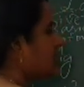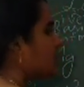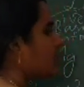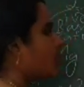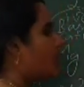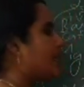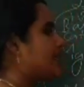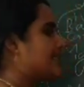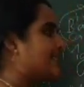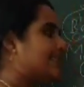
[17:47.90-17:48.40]
So
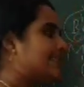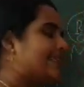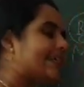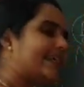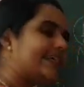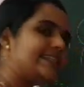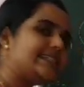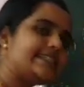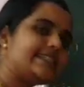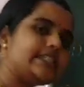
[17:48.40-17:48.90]
what is the
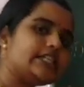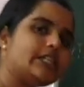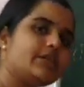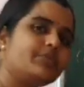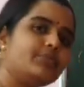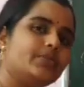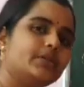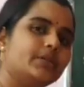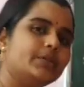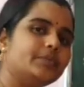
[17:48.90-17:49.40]
second
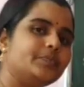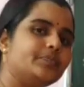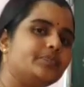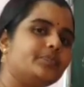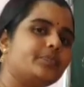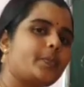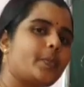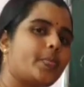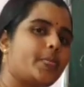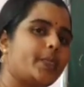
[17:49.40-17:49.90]
step?
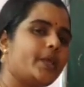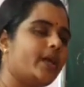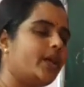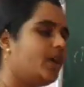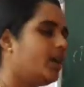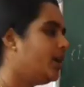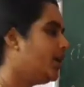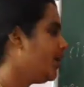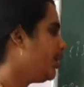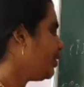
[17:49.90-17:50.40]

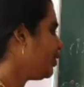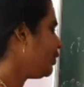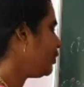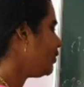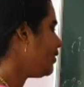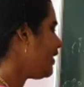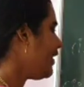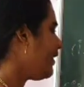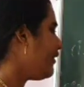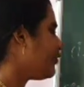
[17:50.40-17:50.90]

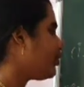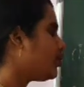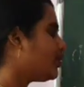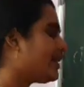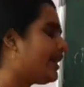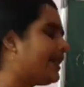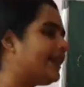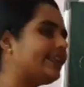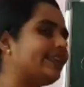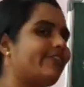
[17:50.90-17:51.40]
You have to
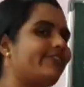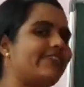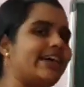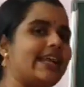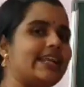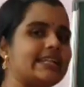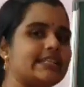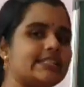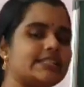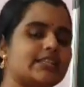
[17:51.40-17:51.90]
write the
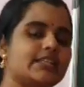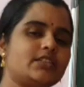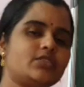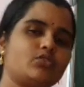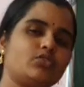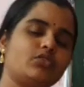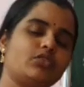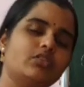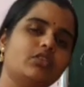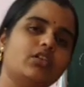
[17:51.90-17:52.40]
valencies
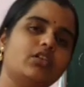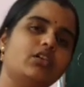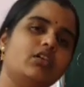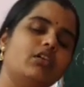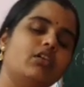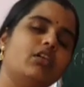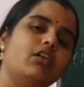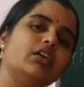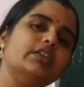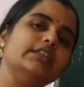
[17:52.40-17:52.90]

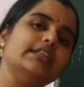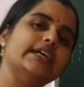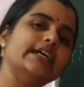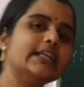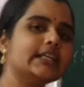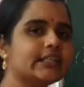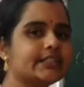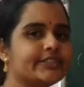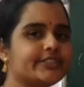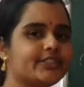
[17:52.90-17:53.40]
on the
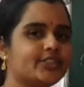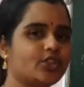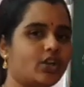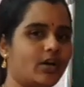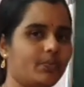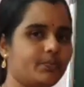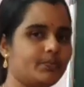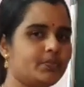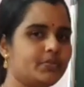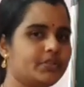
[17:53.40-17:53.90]

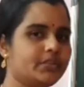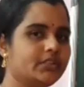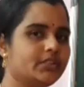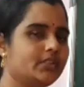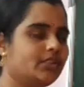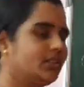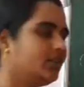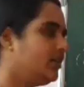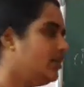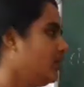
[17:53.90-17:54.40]
top.
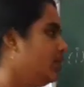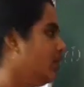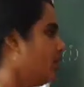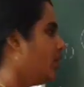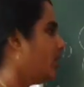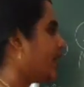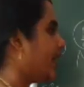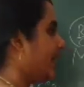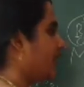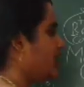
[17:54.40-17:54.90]

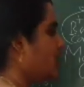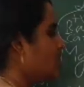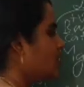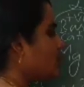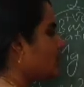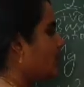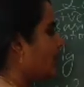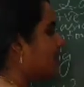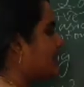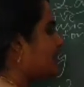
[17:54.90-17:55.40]
Okay.
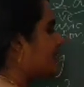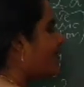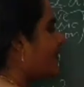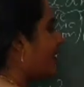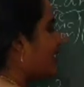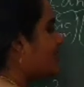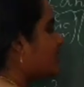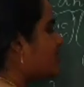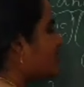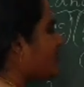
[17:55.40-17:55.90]
So what is the
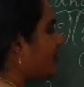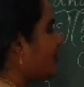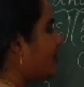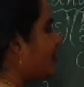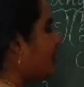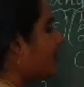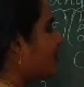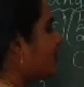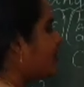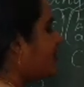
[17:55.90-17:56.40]
valency of
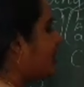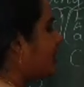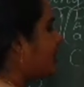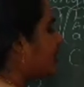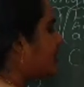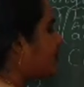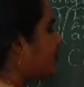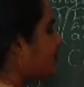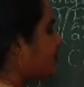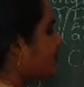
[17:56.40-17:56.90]

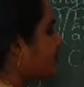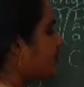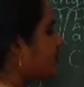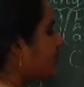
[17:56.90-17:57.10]
aluminium?